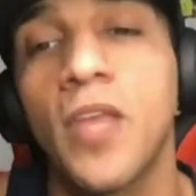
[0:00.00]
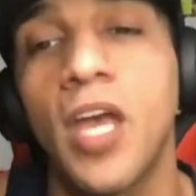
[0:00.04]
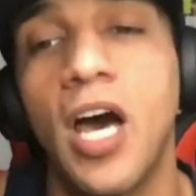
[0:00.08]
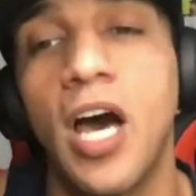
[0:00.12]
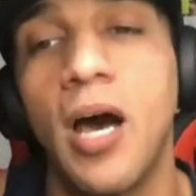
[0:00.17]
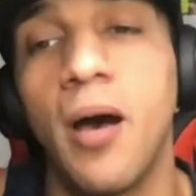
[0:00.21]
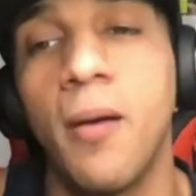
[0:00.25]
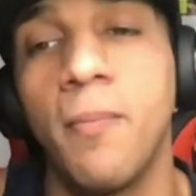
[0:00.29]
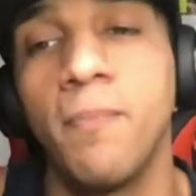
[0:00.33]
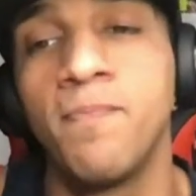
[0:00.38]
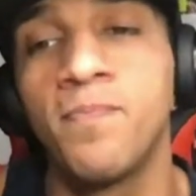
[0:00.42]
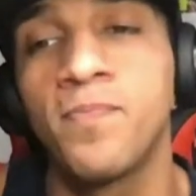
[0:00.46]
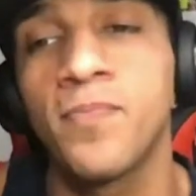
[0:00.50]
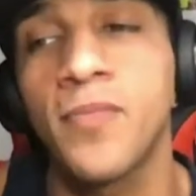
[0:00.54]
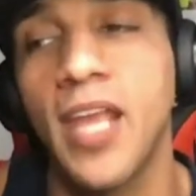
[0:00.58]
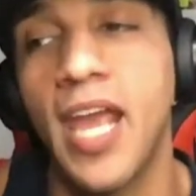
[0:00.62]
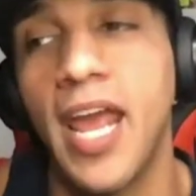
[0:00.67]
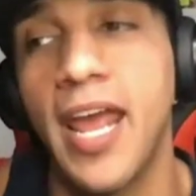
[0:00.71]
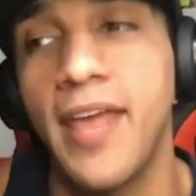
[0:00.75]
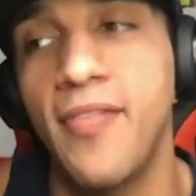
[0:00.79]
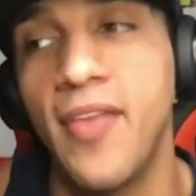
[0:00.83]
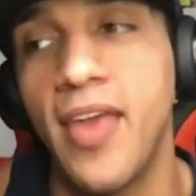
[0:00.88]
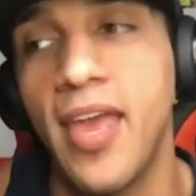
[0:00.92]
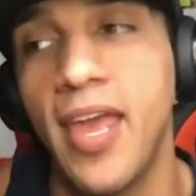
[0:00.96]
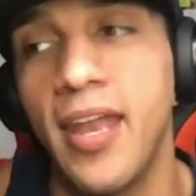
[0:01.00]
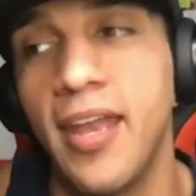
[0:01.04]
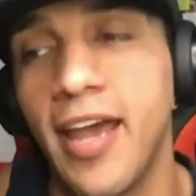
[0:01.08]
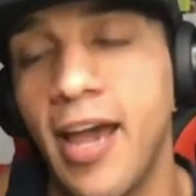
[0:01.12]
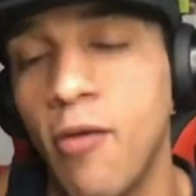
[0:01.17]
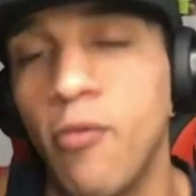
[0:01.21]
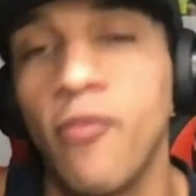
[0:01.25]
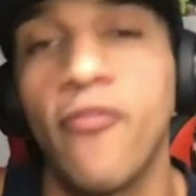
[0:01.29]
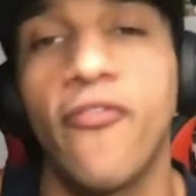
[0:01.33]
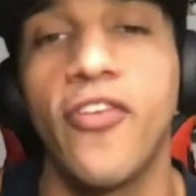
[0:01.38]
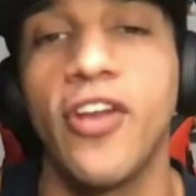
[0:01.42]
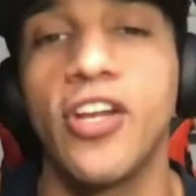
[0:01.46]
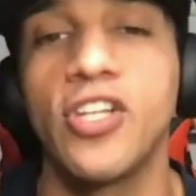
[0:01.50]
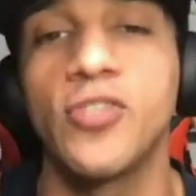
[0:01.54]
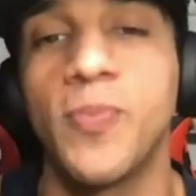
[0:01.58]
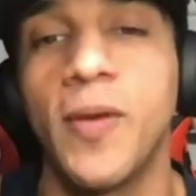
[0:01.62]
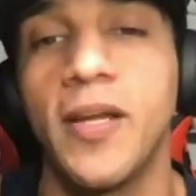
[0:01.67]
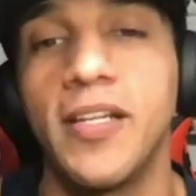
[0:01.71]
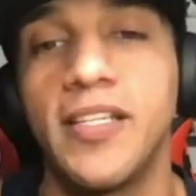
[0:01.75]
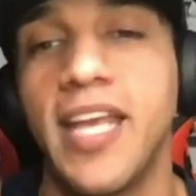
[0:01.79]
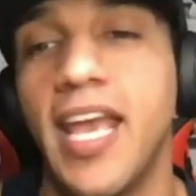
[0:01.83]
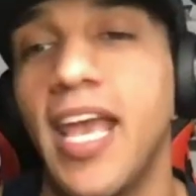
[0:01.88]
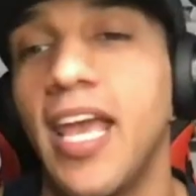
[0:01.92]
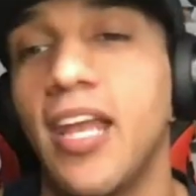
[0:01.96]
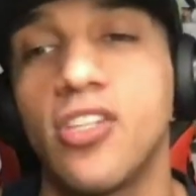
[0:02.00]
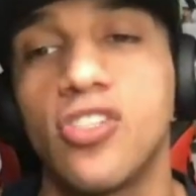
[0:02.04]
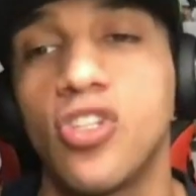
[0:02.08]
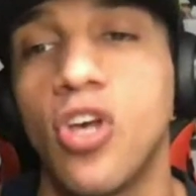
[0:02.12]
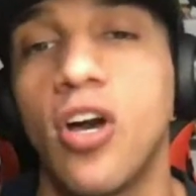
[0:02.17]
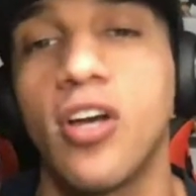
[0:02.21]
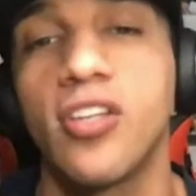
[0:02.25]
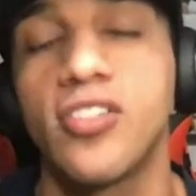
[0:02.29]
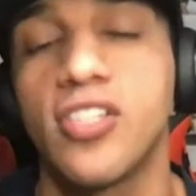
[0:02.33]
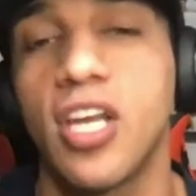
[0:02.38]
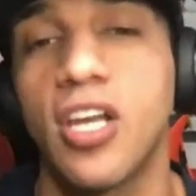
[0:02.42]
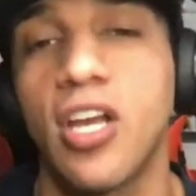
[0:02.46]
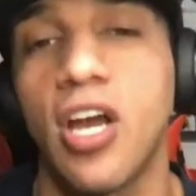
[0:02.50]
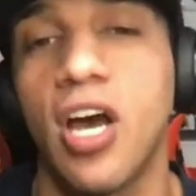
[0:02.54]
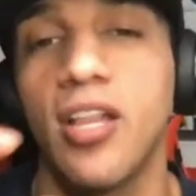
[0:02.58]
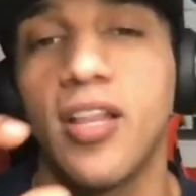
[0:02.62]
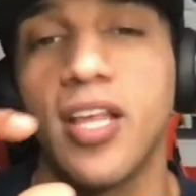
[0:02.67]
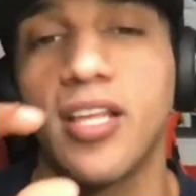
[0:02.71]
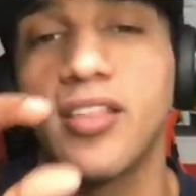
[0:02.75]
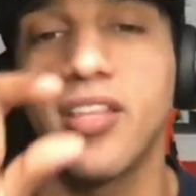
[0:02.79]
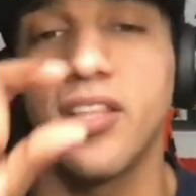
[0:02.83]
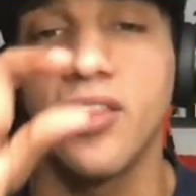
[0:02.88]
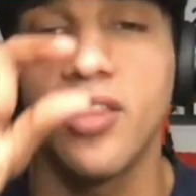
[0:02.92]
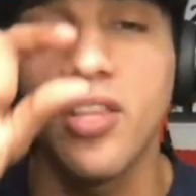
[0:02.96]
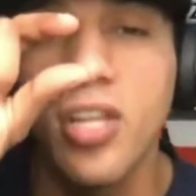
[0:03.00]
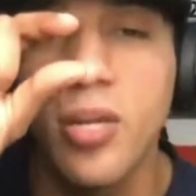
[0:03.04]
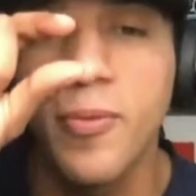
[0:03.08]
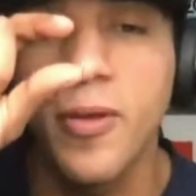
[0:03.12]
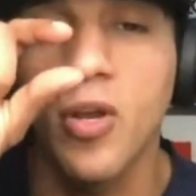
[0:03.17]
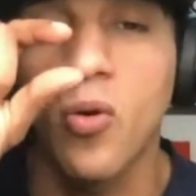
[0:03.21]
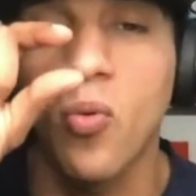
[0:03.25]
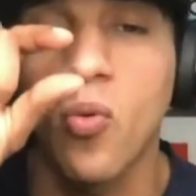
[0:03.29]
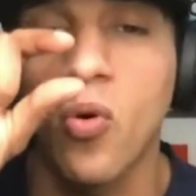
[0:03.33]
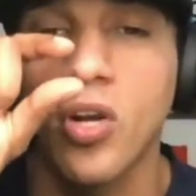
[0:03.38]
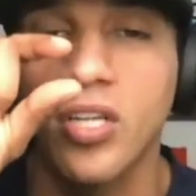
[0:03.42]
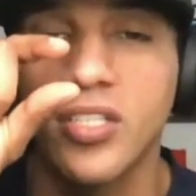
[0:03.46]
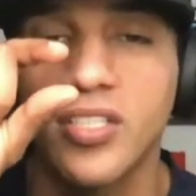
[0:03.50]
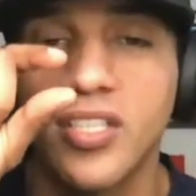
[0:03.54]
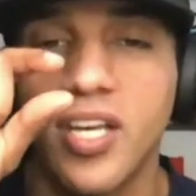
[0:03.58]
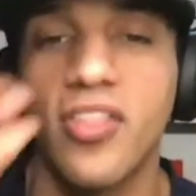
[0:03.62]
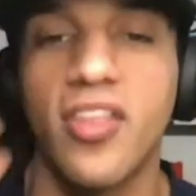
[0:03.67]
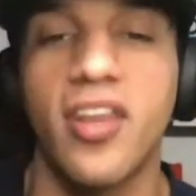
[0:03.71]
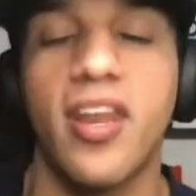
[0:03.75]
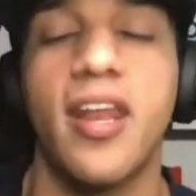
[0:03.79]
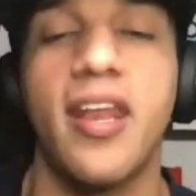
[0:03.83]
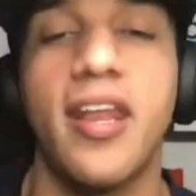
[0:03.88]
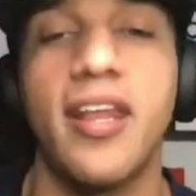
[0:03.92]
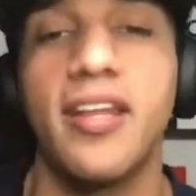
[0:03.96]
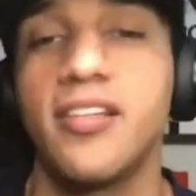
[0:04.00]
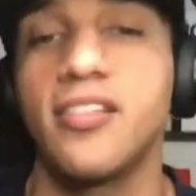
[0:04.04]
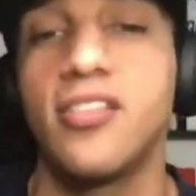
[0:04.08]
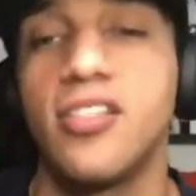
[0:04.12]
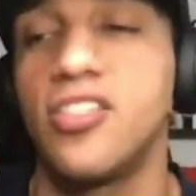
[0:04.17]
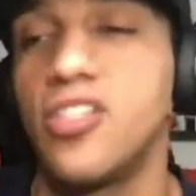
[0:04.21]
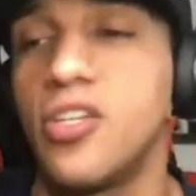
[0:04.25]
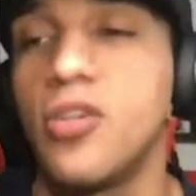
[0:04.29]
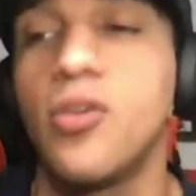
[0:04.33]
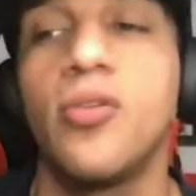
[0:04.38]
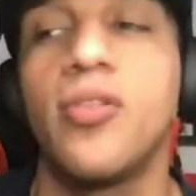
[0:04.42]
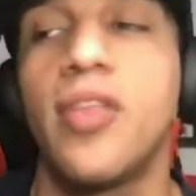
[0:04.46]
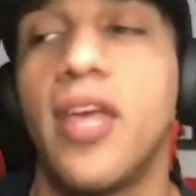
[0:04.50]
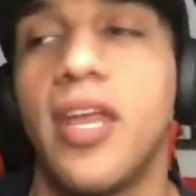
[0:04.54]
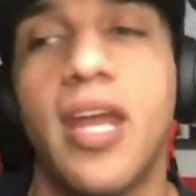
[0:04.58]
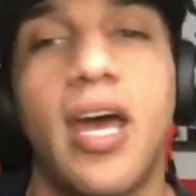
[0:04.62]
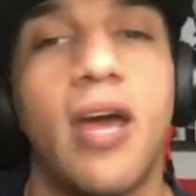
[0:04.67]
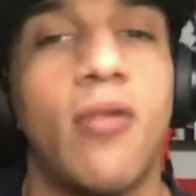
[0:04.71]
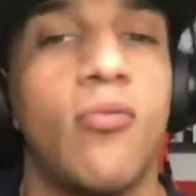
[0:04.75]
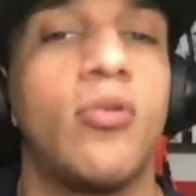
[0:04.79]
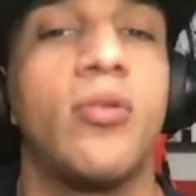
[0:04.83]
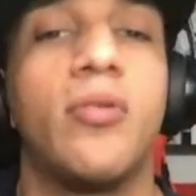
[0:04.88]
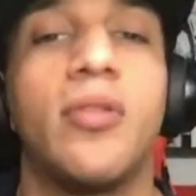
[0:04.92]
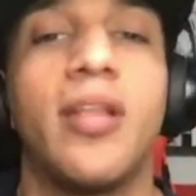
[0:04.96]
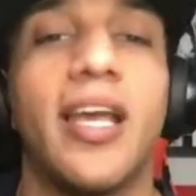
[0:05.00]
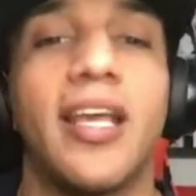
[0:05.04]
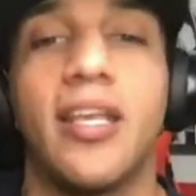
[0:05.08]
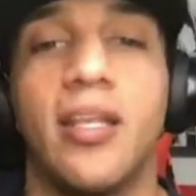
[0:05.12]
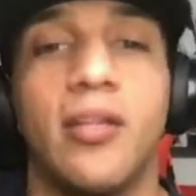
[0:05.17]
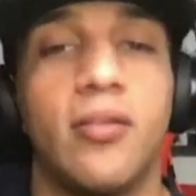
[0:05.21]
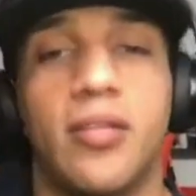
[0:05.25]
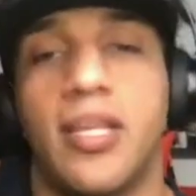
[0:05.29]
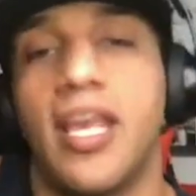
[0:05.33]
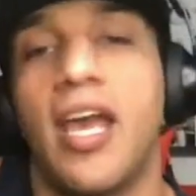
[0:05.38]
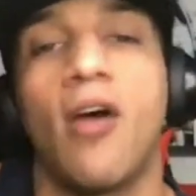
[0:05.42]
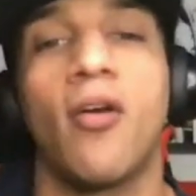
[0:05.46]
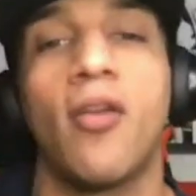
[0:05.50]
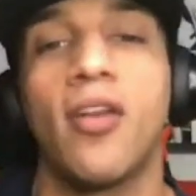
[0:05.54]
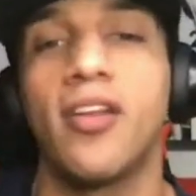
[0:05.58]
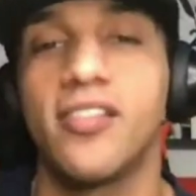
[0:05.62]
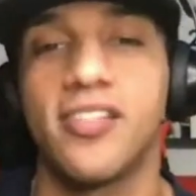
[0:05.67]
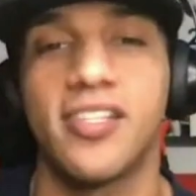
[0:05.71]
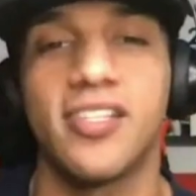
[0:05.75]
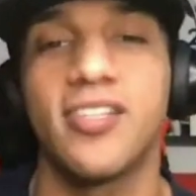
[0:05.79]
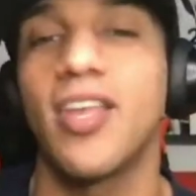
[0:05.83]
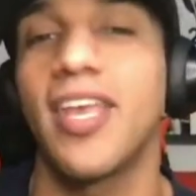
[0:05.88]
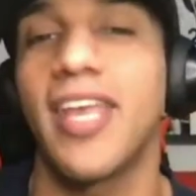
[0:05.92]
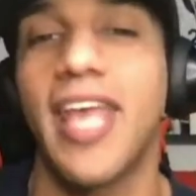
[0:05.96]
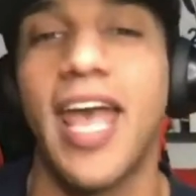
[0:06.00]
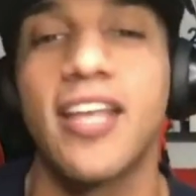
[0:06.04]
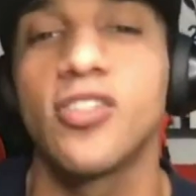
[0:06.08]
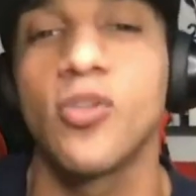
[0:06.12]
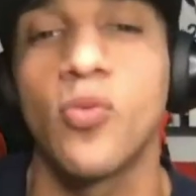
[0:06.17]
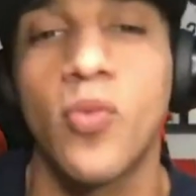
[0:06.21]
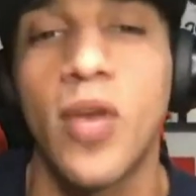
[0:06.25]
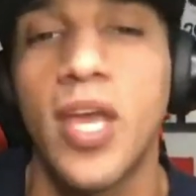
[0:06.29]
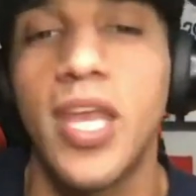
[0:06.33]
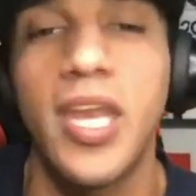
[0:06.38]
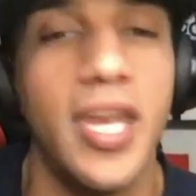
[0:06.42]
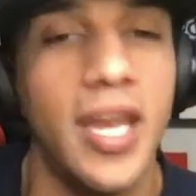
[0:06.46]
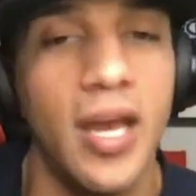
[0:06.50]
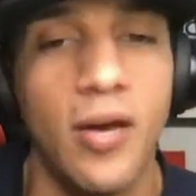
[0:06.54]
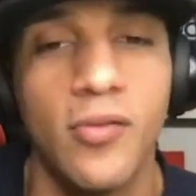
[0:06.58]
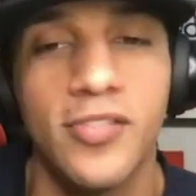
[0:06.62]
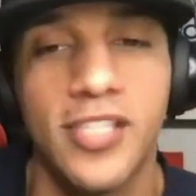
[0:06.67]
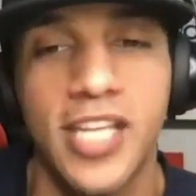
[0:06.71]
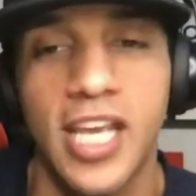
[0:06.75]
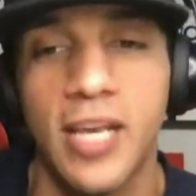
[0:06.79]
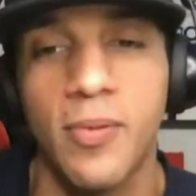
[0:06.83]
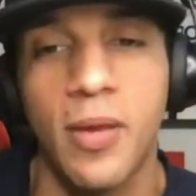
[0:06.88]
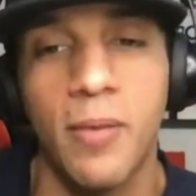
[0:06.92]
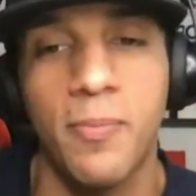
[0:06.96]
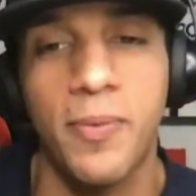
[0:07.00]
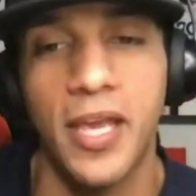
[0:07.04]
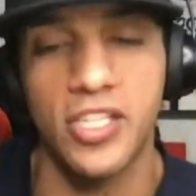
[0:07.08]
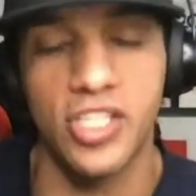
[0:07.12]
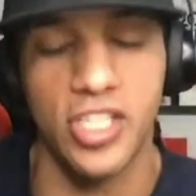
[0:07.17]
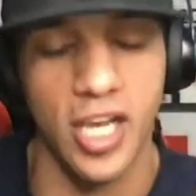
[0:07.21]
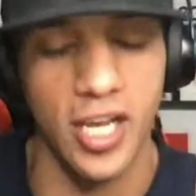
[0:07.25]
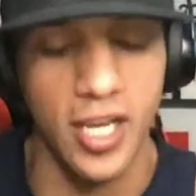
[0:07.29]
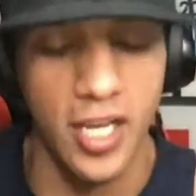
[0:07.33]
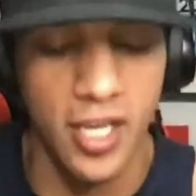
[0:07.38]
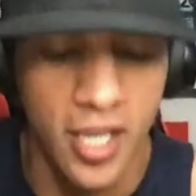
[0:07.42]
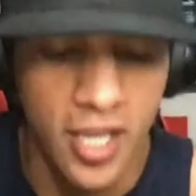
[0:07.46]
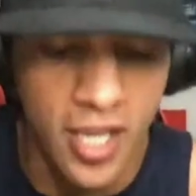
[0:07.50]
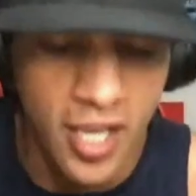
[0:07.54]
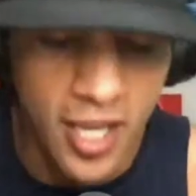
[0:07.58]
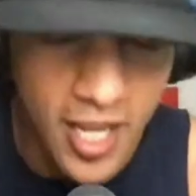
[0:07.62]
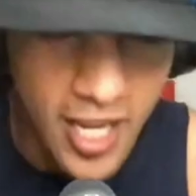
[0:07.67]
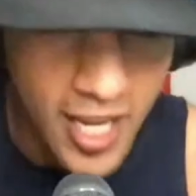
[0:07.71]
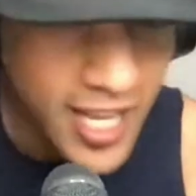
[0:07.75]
And then I would finish my day. And as long as I got like the little bit of work done that I needed to do, then I would like count it as a win and I would take my paycheck.